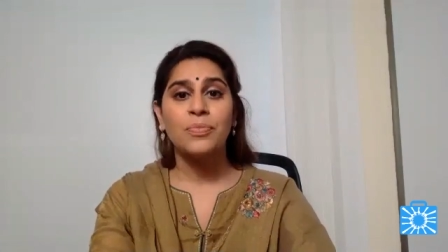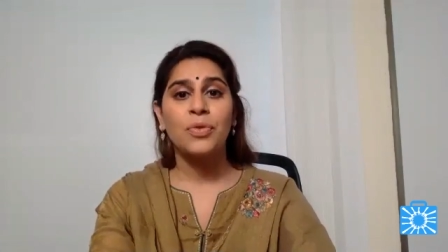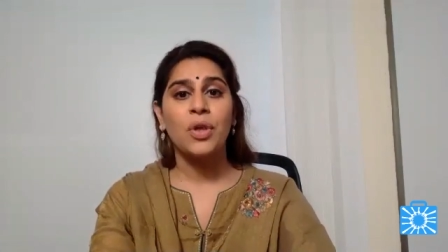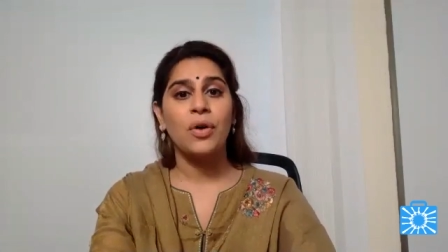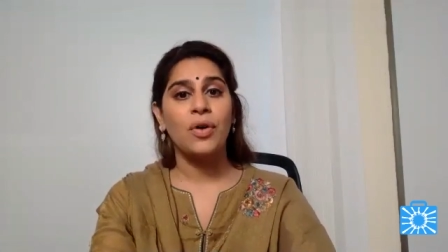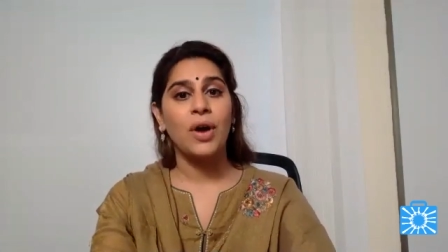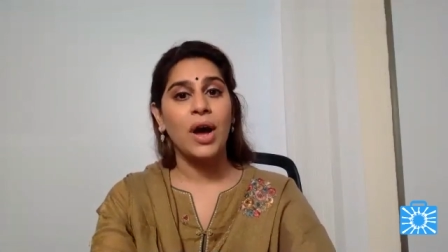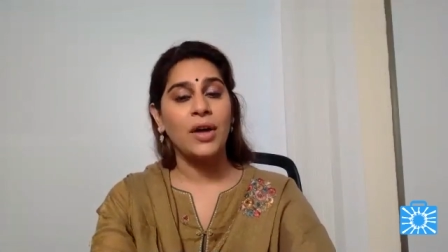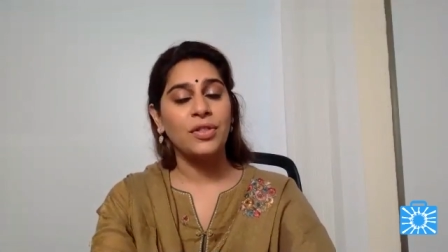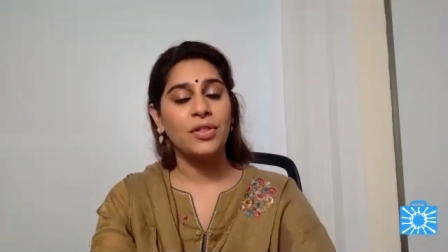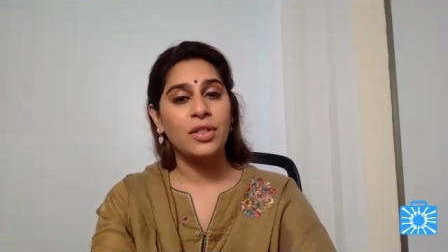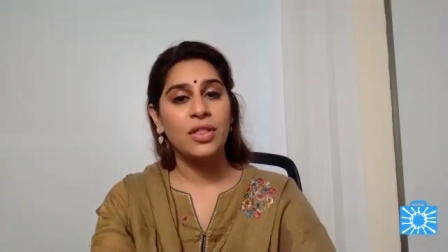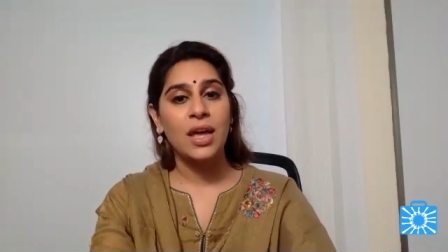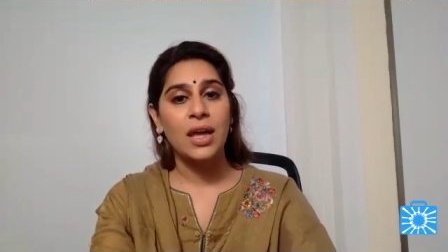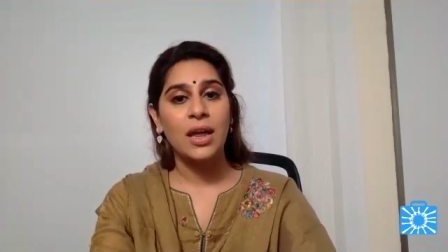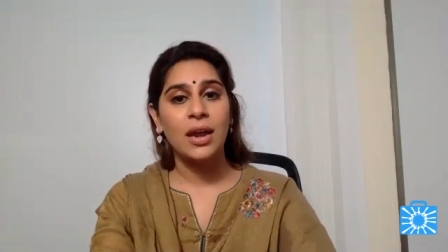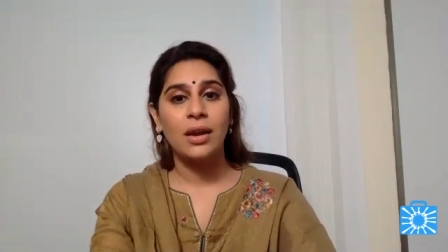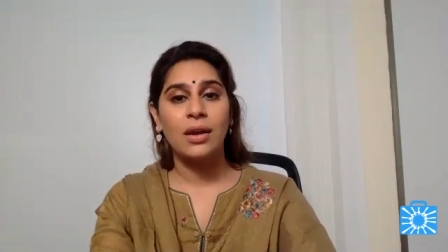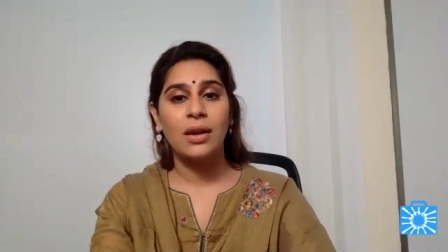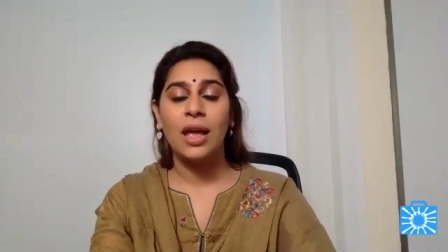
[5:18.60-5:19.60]
rather
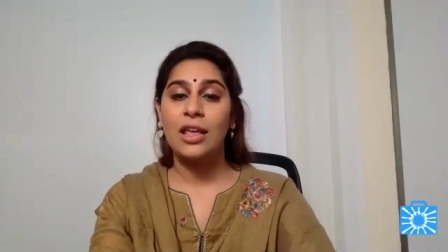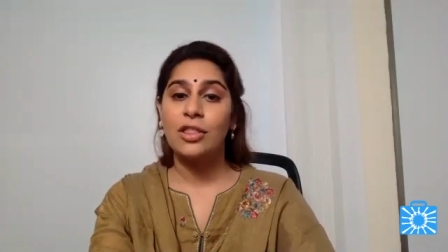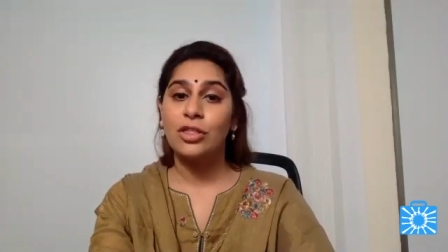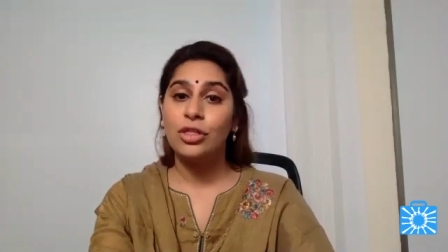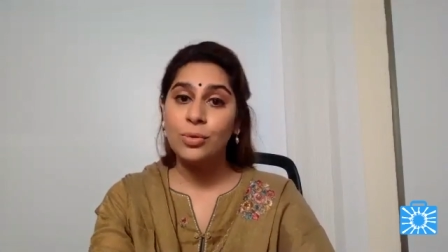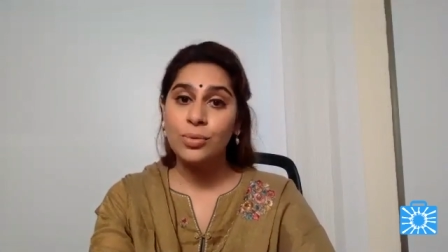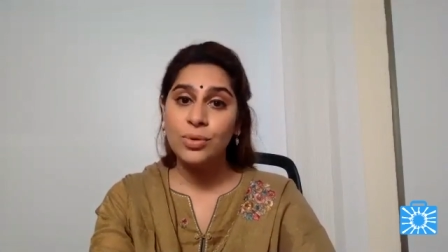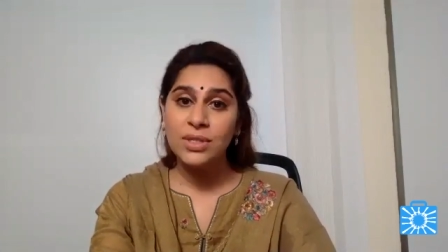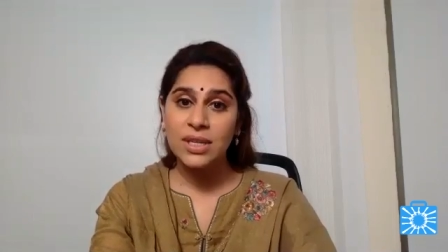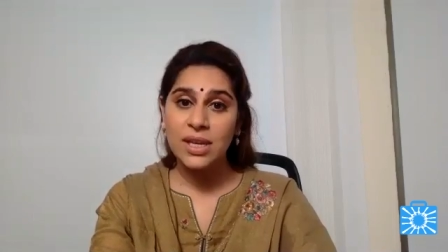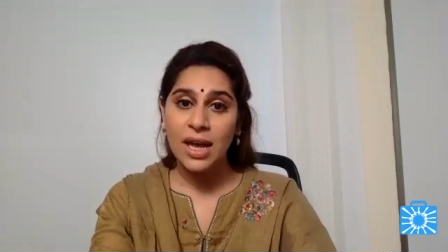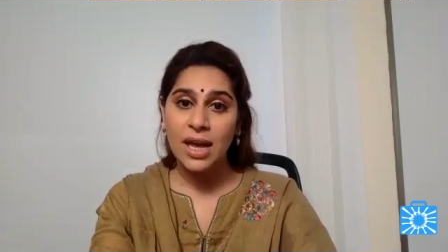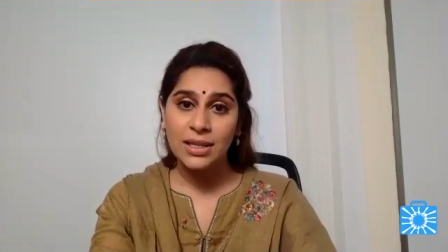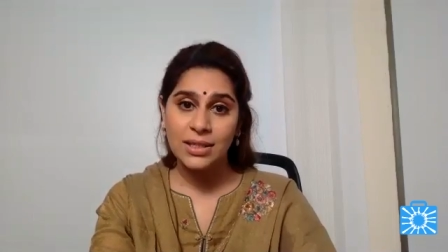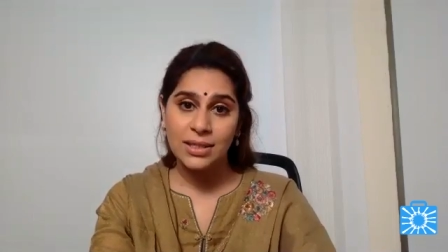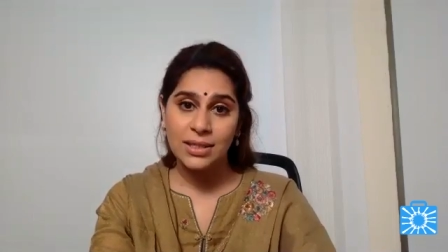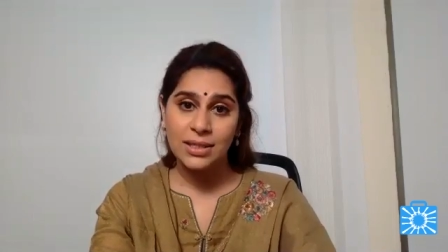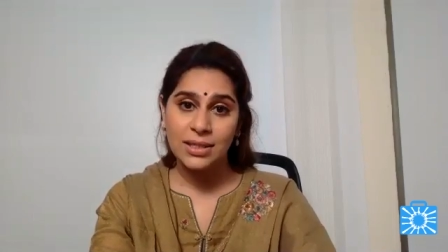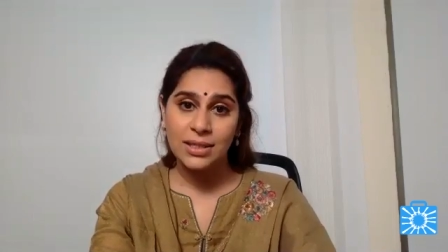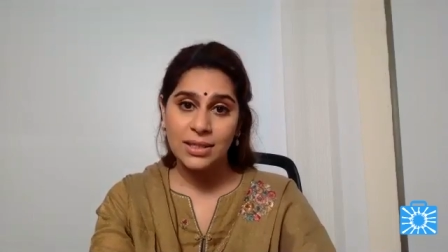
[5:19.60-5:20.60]
than enthusiasts
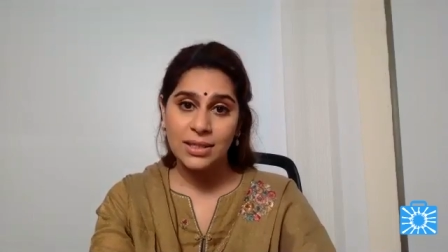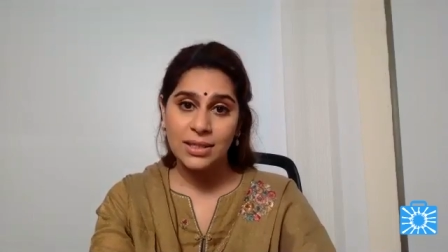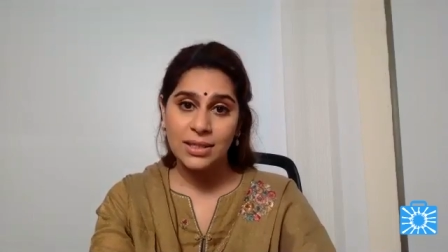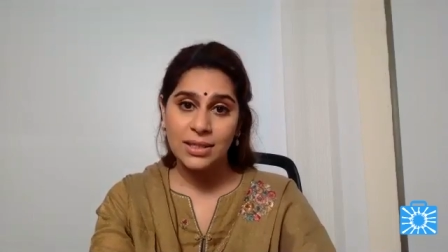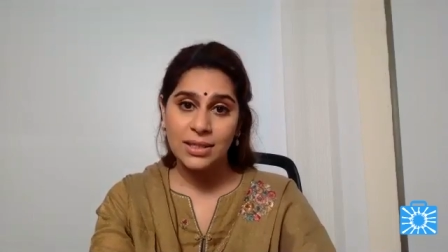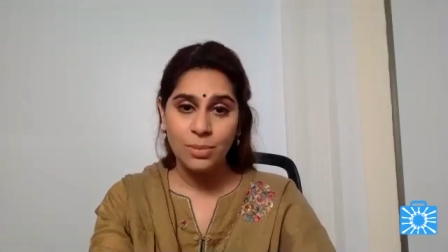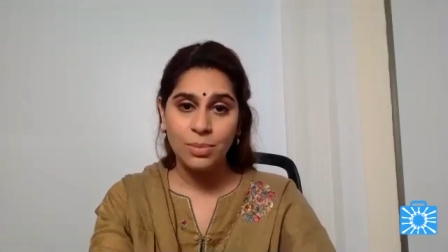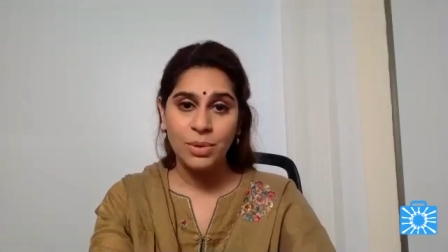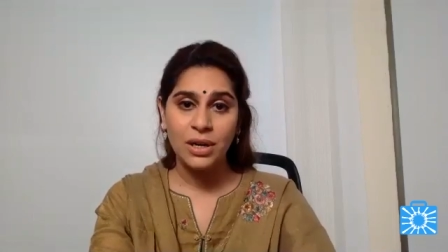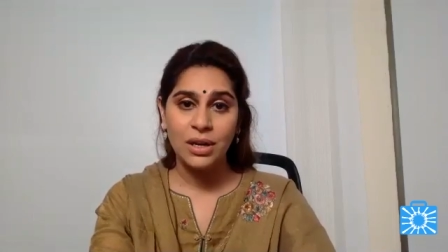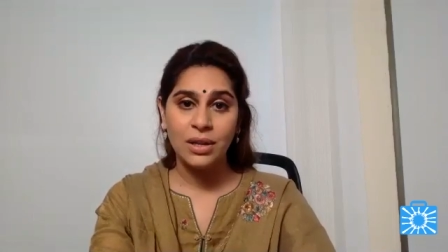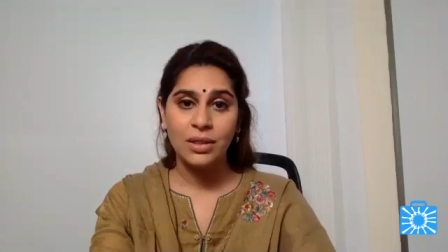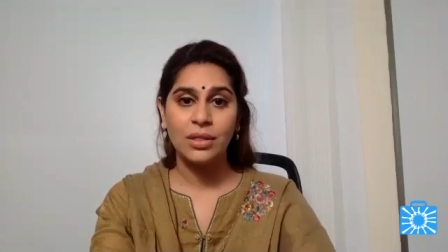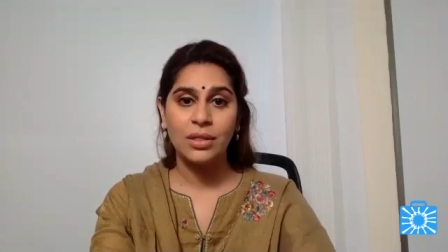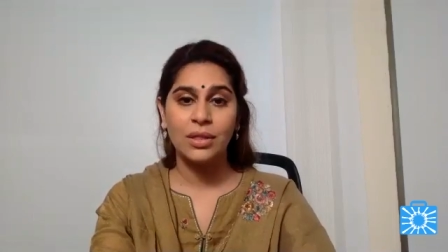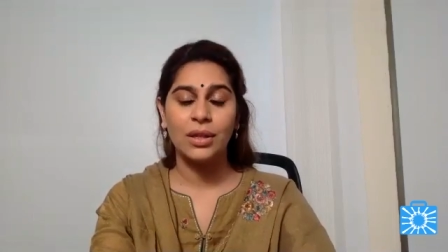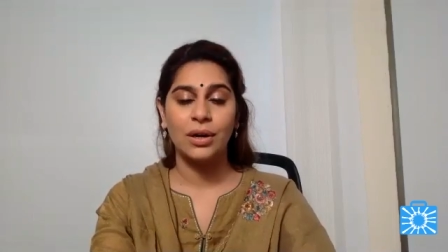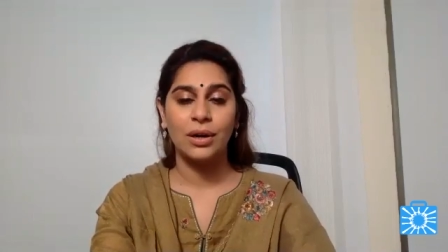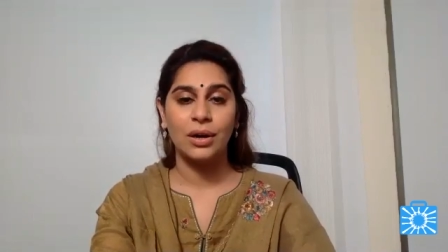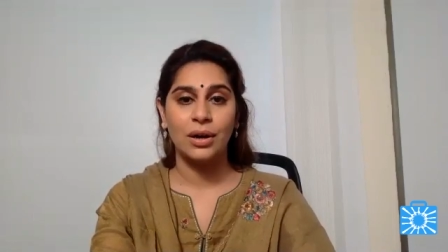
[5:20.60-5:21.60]
that are available in
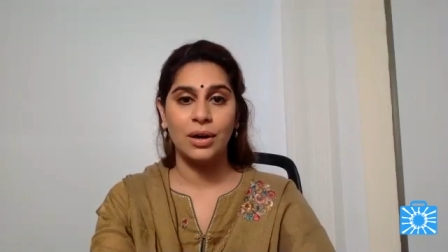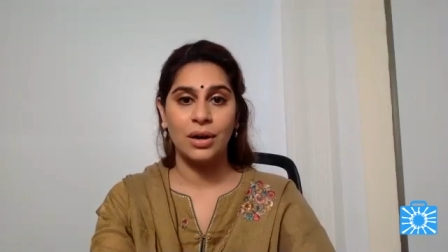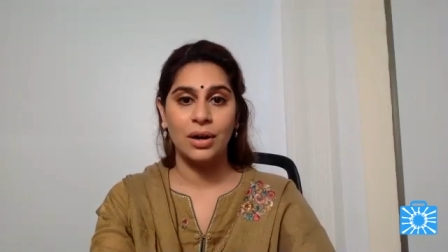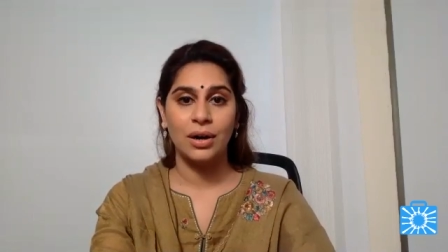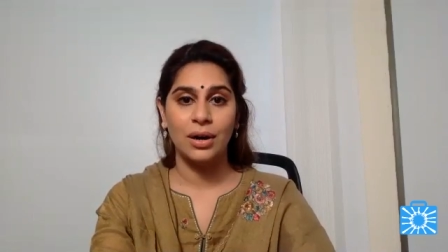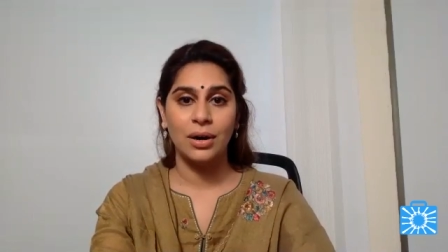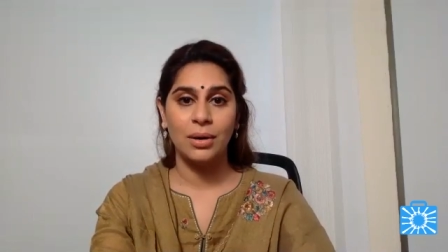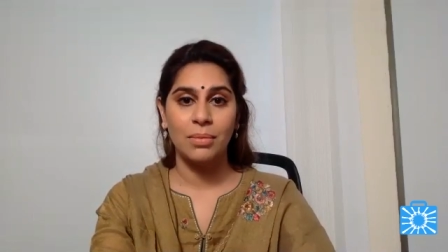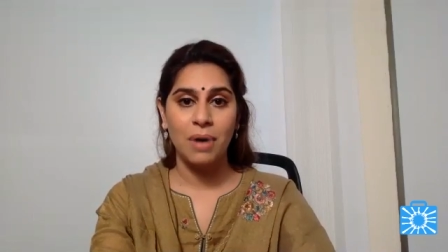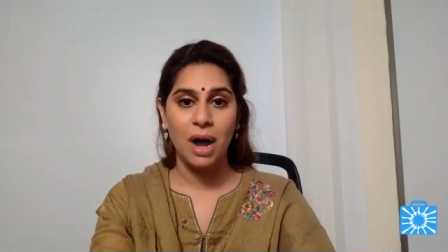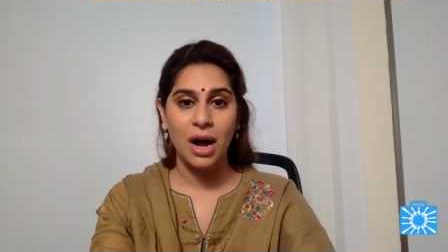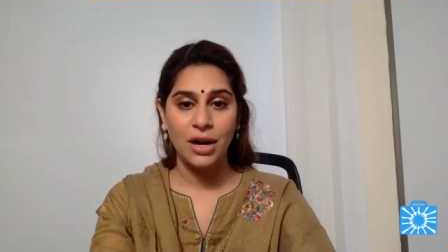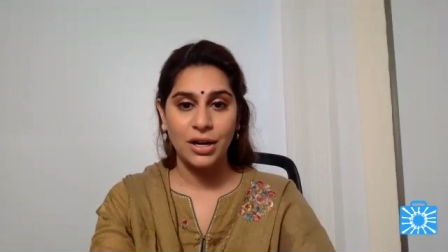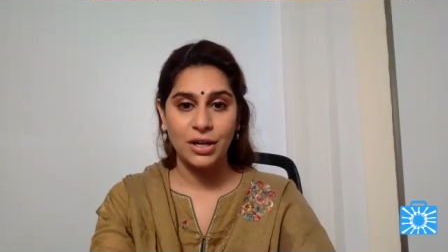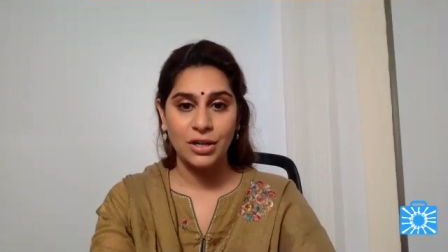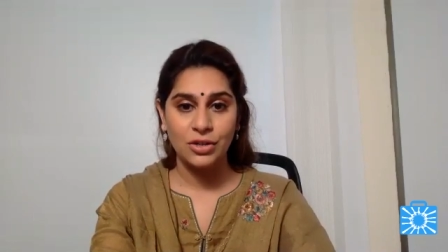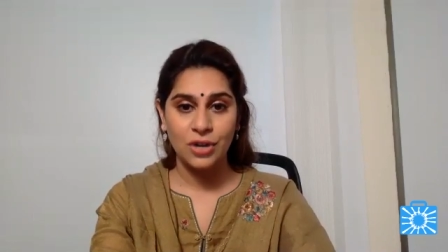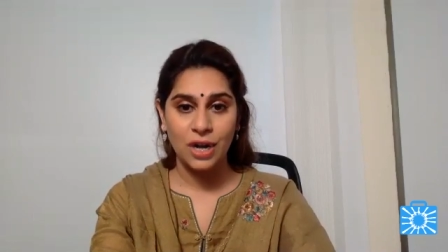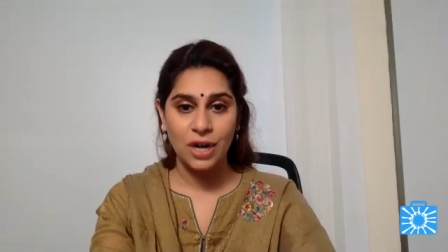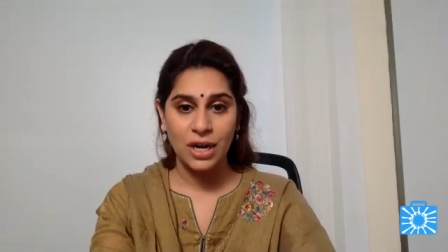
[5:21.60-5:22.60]
the market
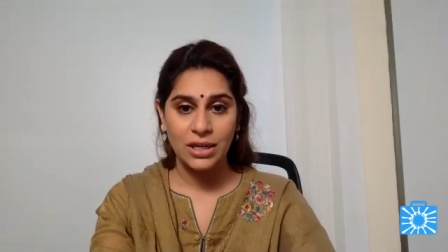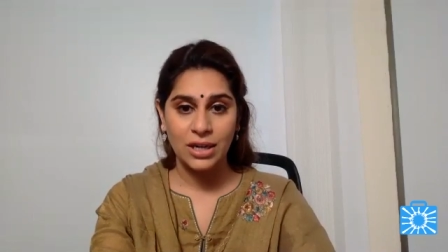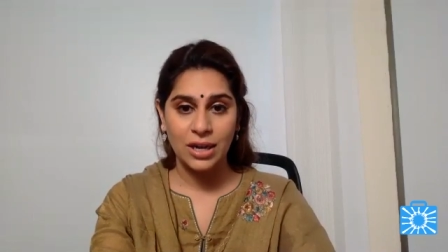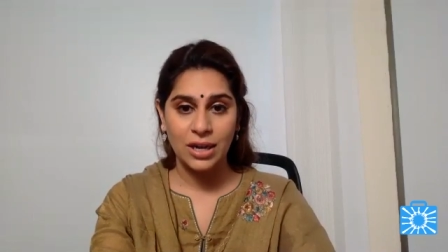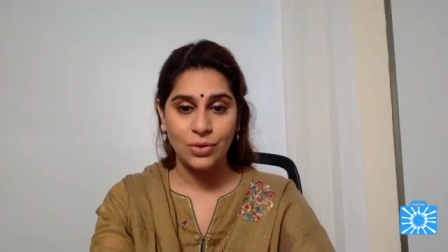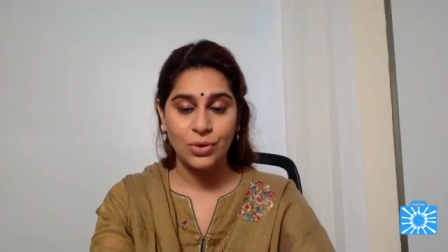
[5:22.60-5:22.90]
right now.